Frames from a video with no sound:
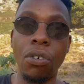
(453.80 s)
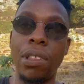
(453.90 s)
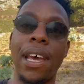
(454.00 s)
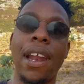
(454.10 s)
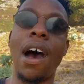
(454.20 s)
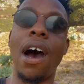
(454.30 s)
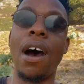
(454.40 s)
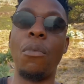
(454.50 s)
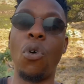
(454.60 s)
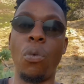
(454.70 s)
that are
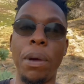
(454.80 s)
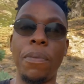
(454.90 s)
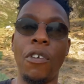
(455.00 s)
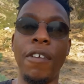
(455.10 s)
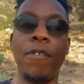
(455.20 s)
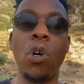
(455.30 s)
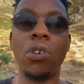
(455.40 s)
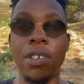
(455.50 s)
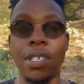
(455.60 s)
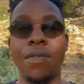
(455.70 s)
more Web3 focused.